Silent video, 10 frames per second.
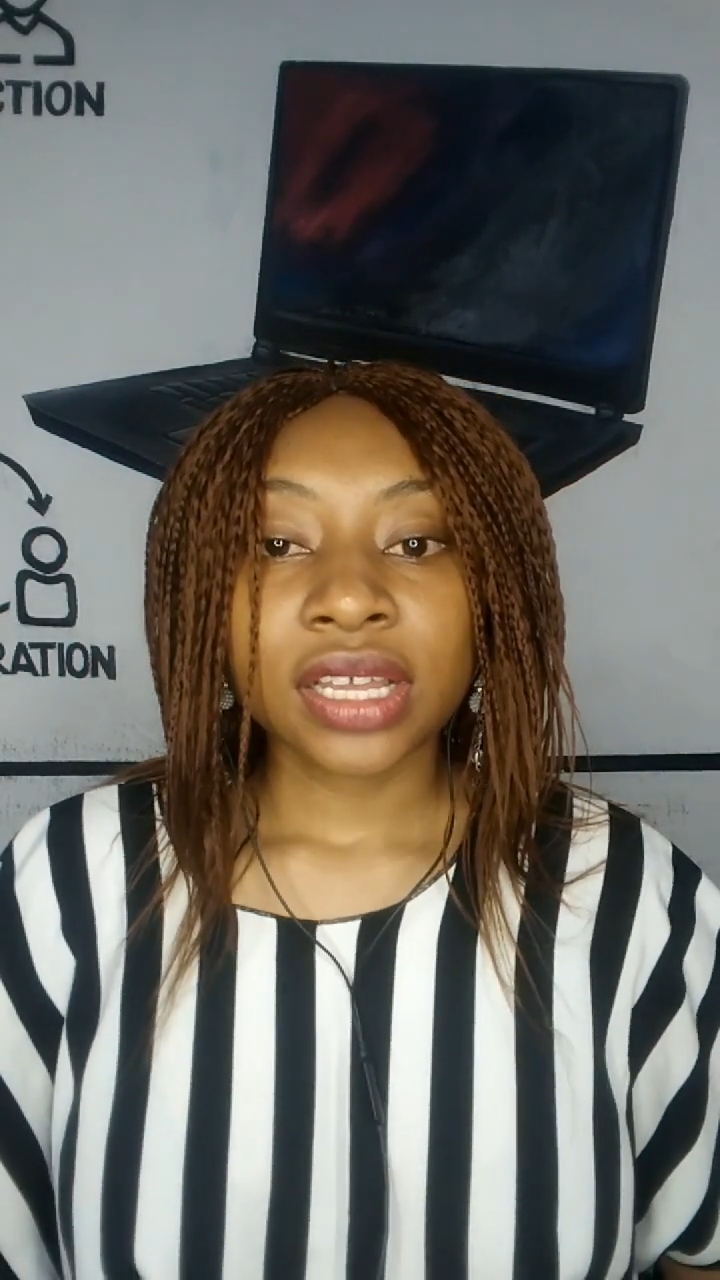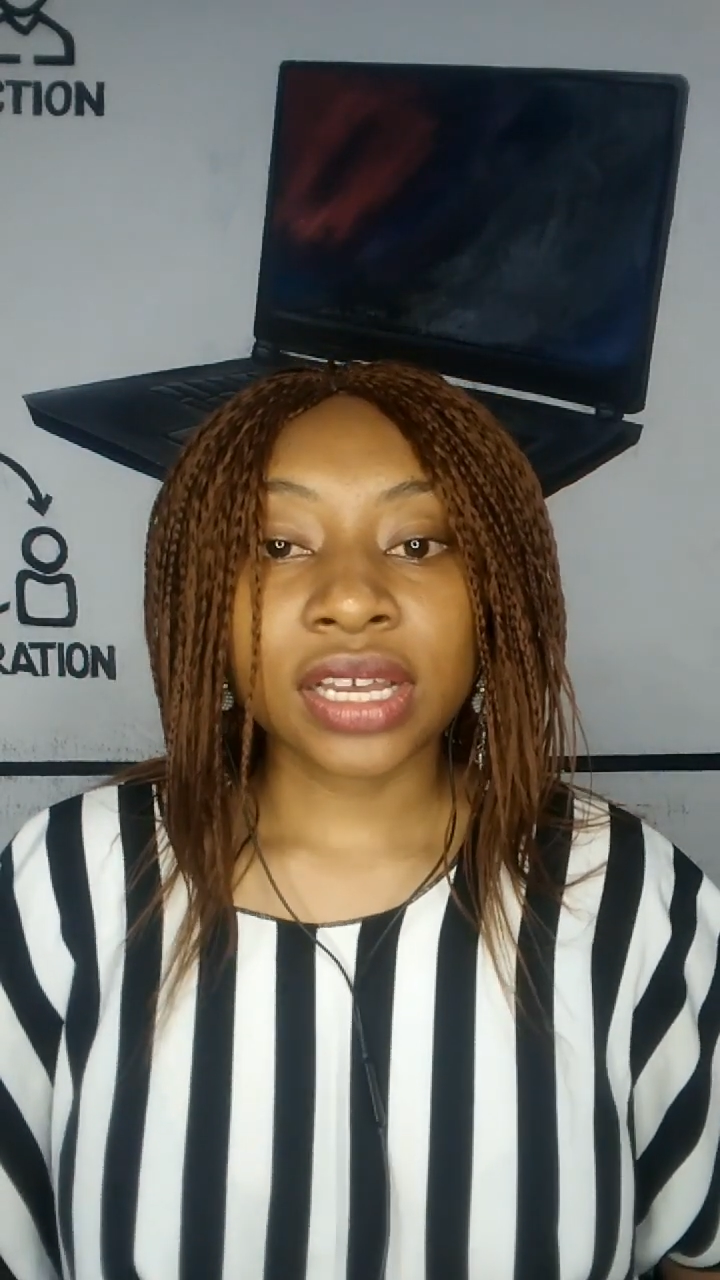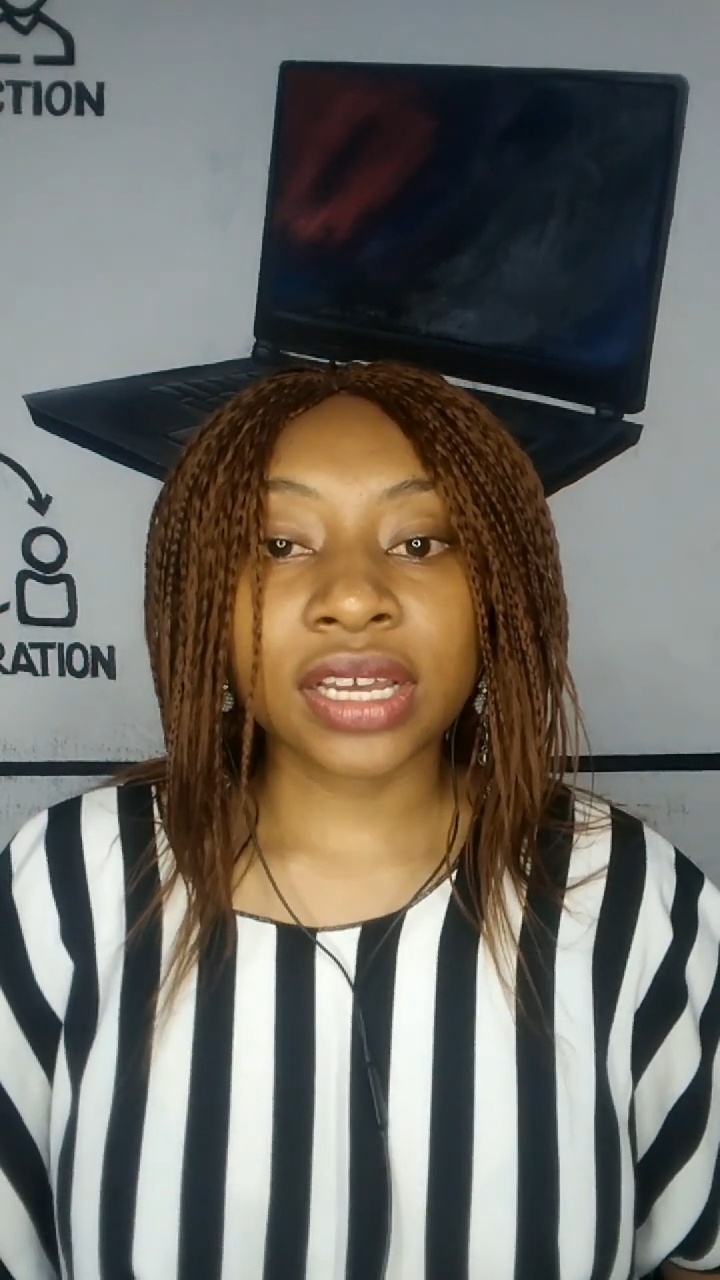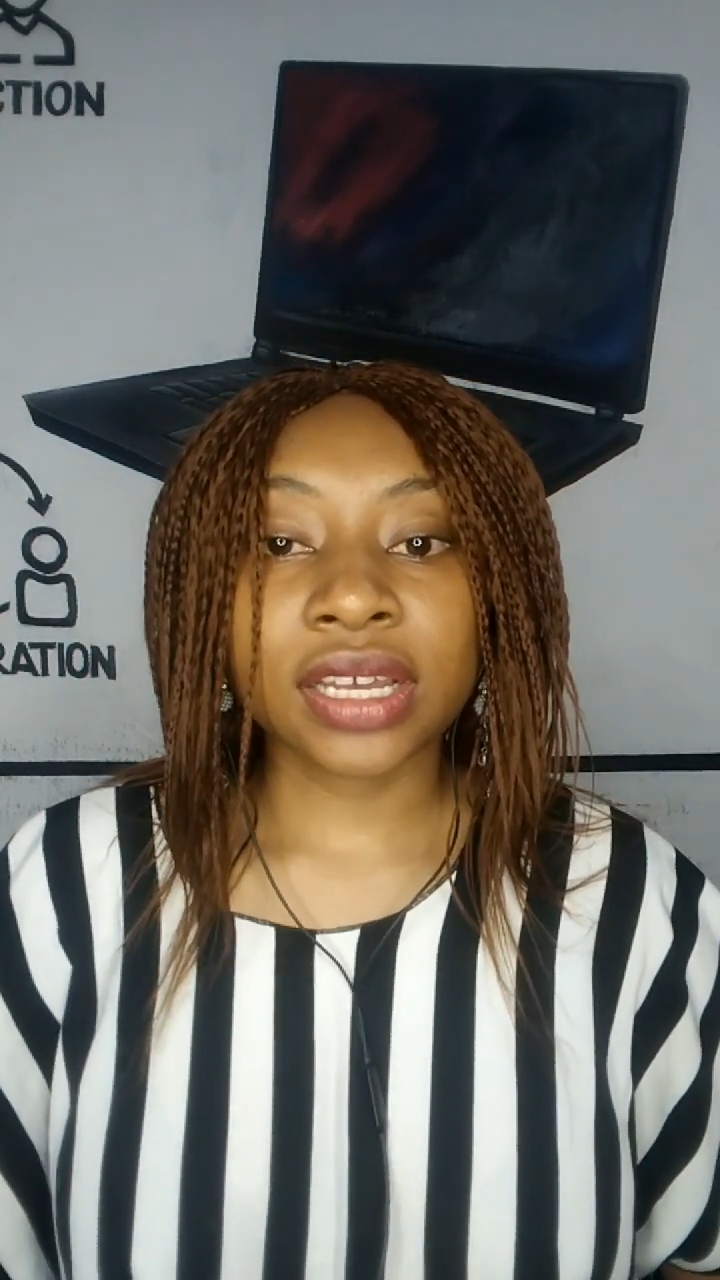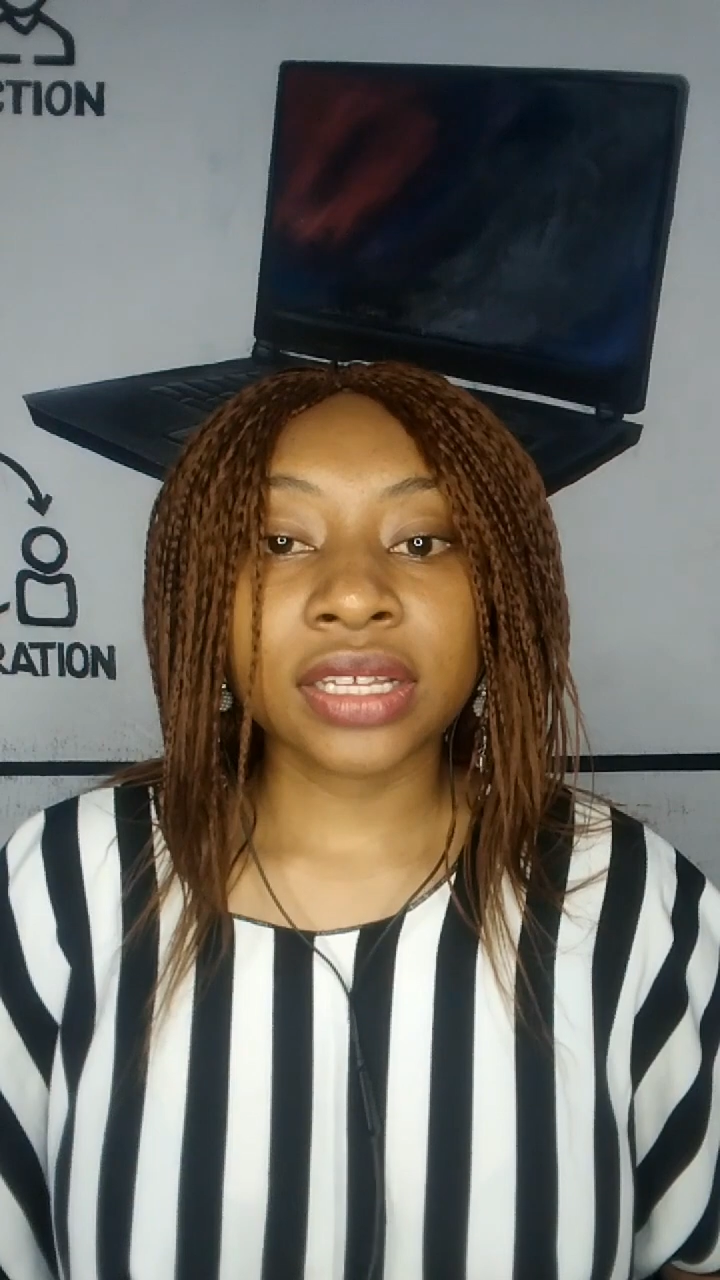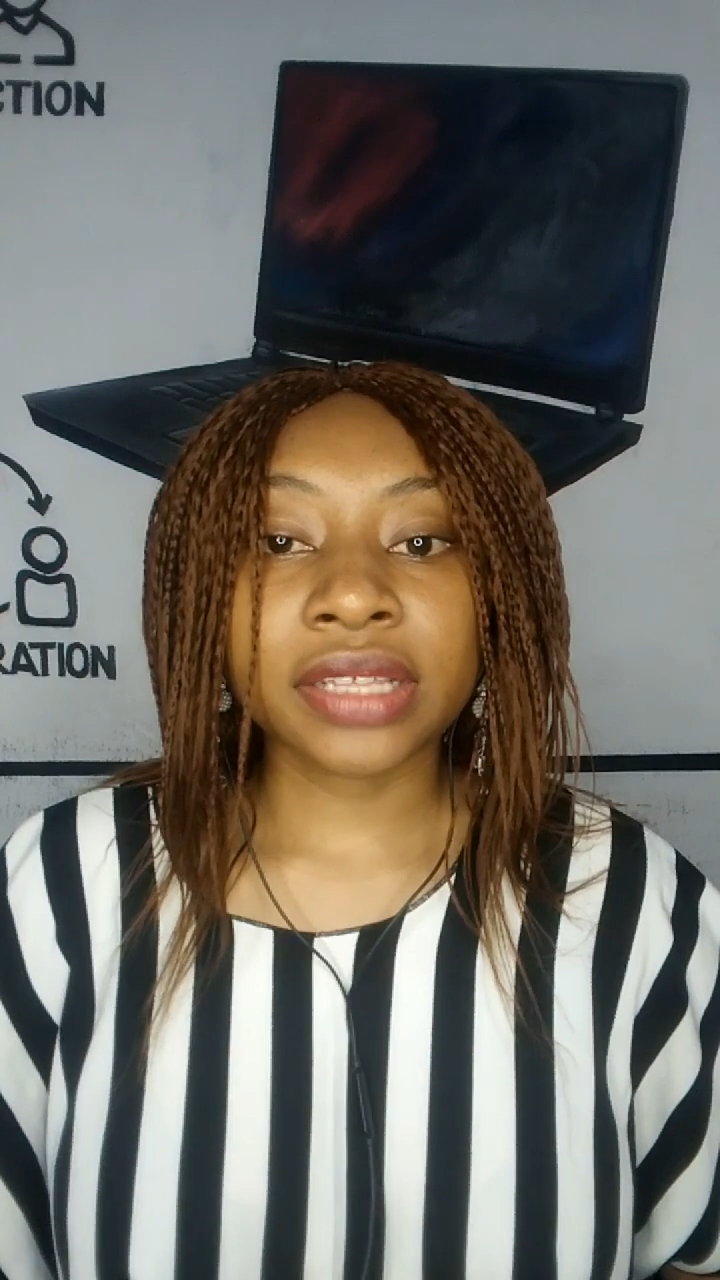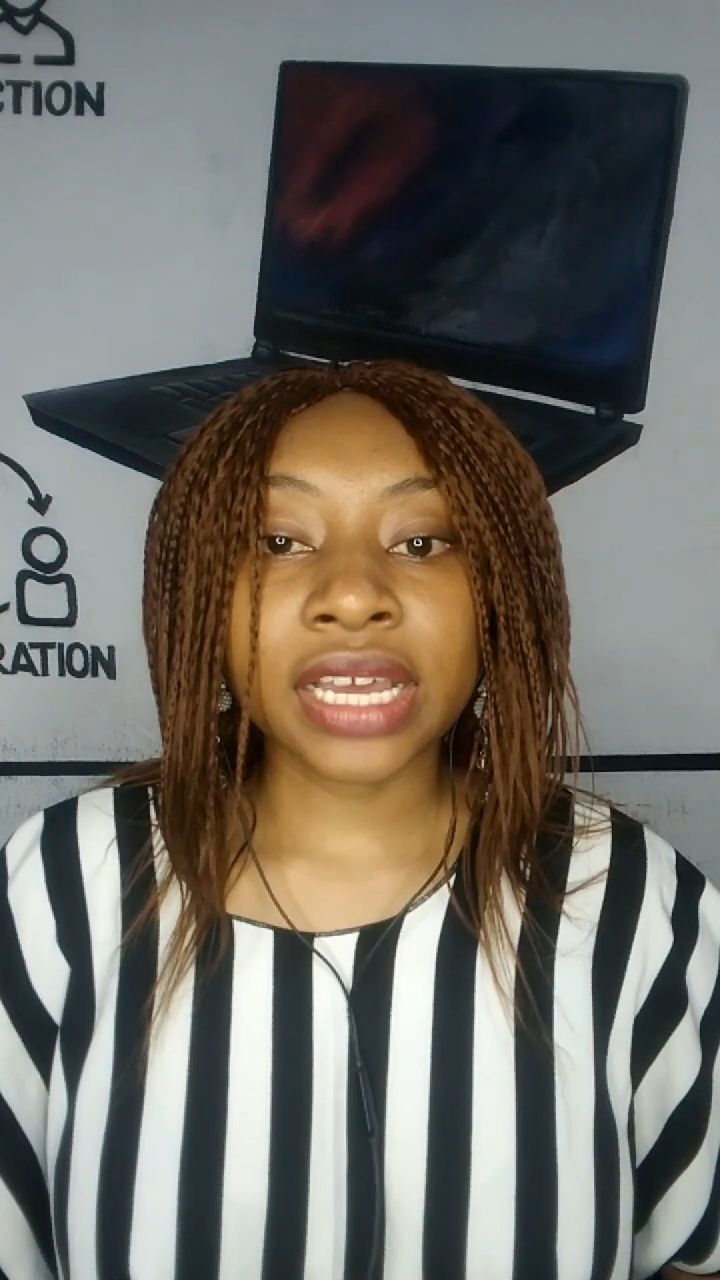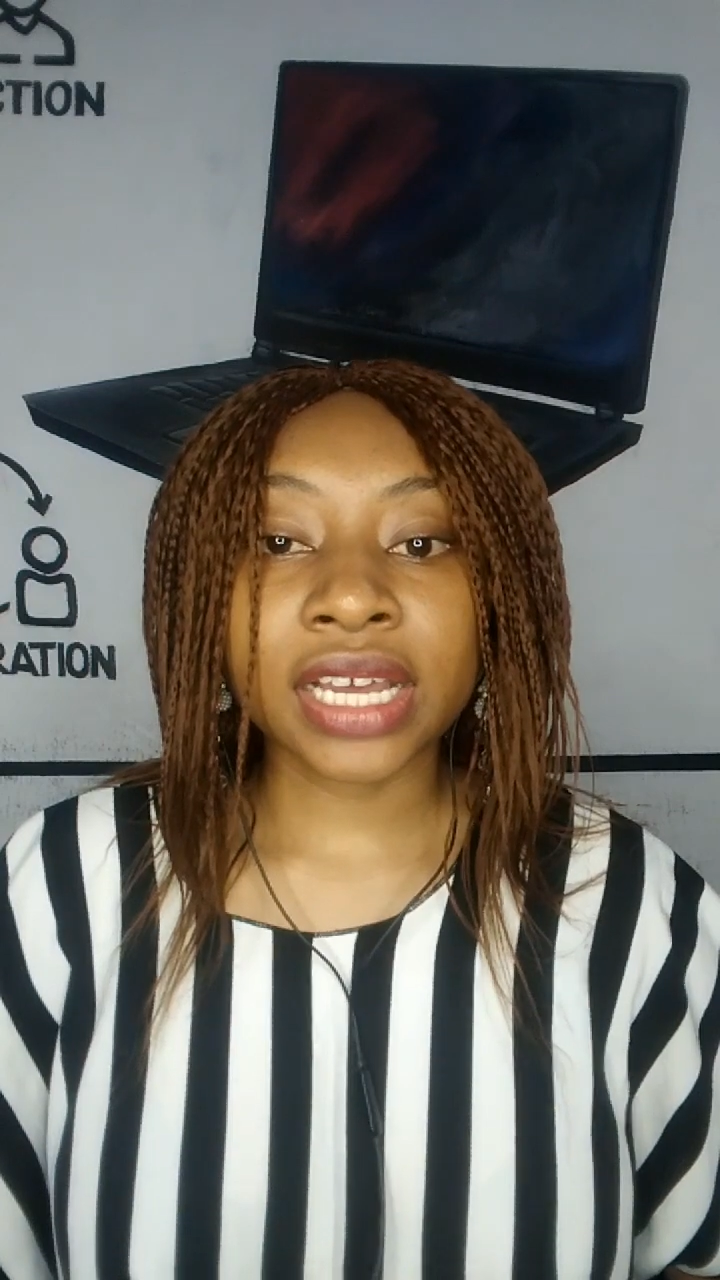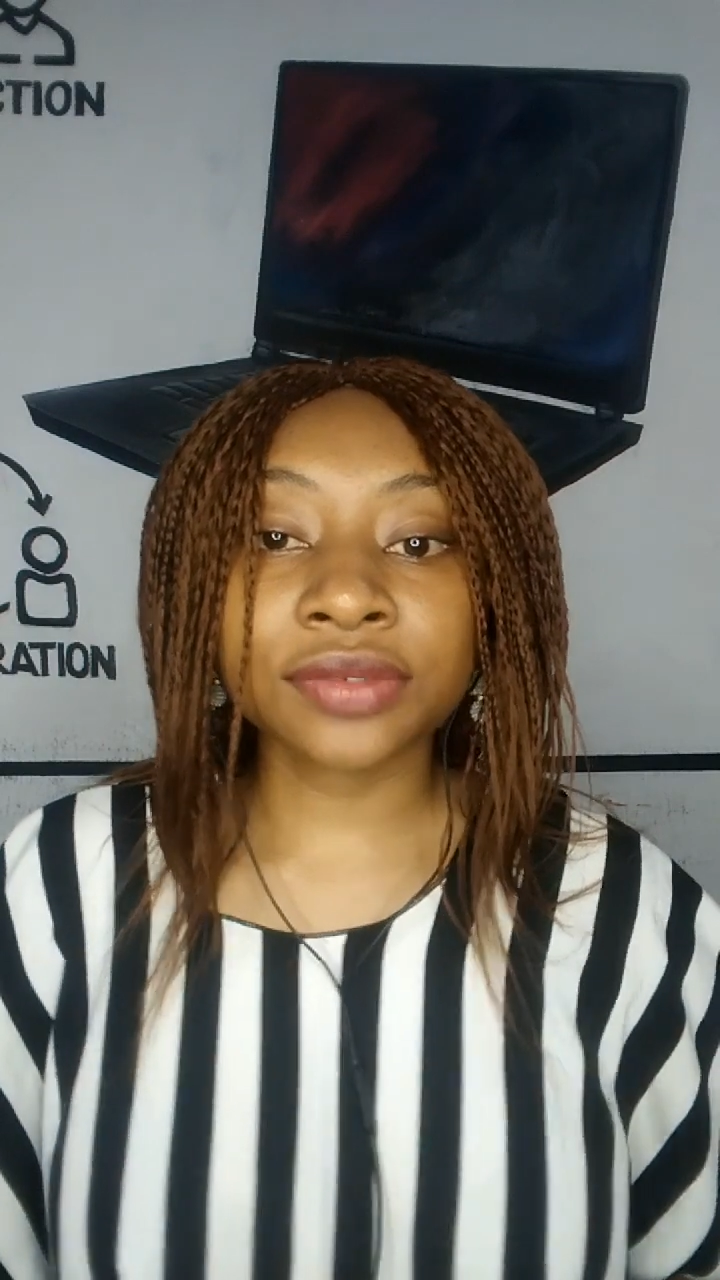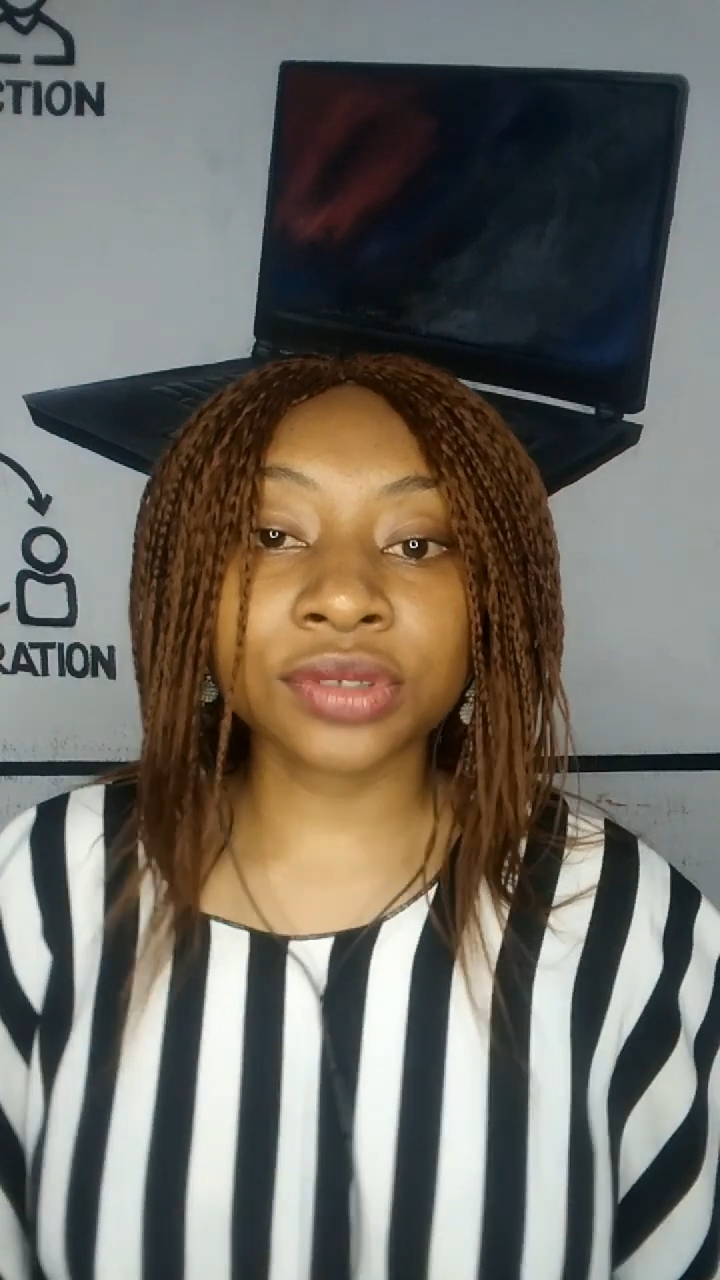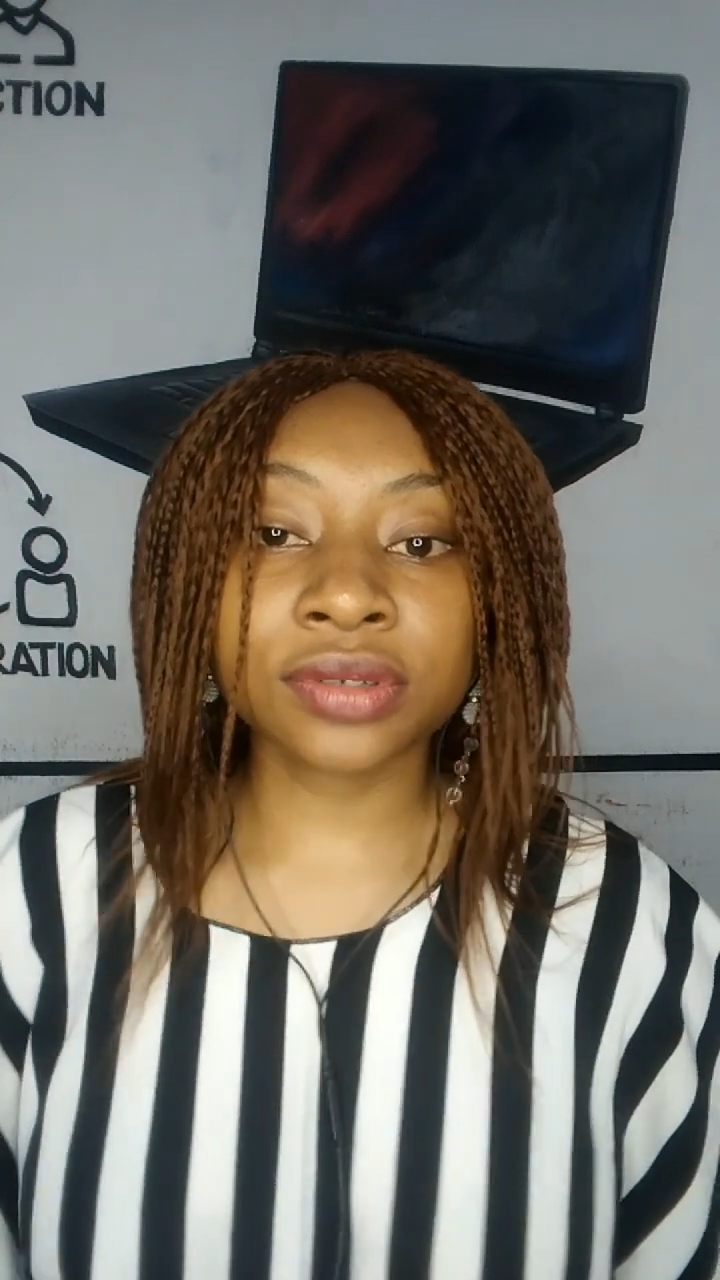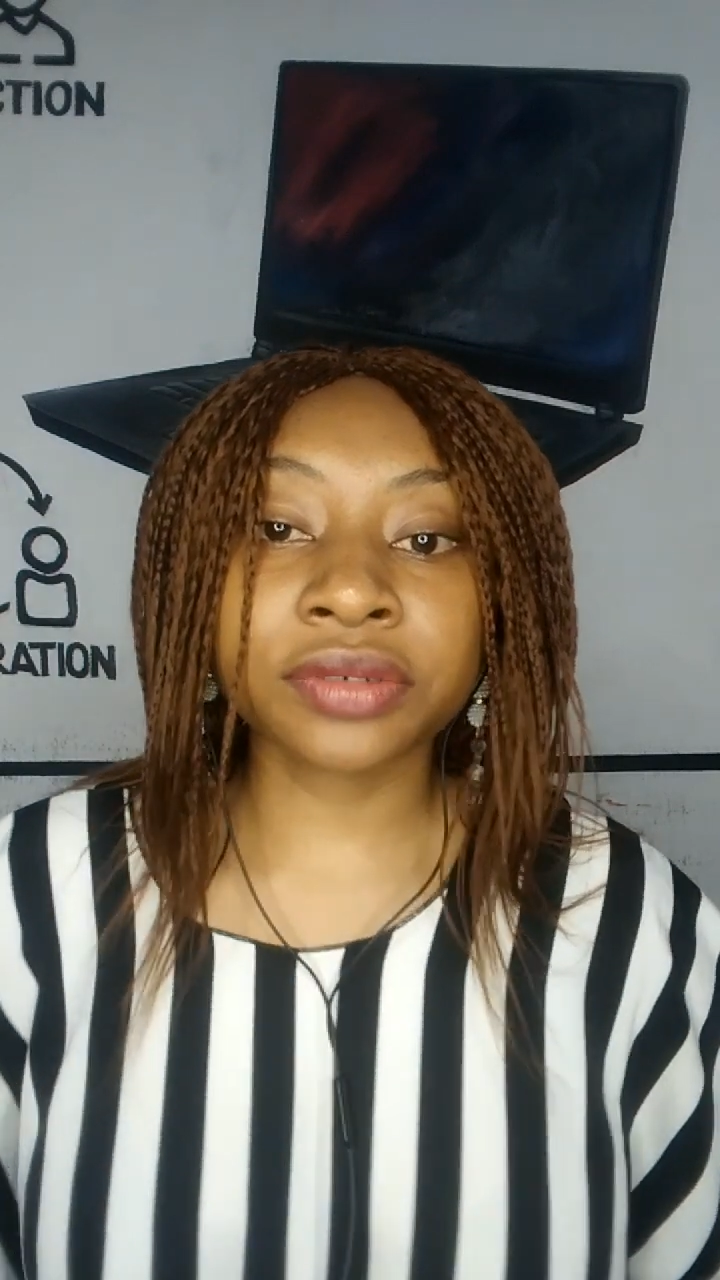And I have to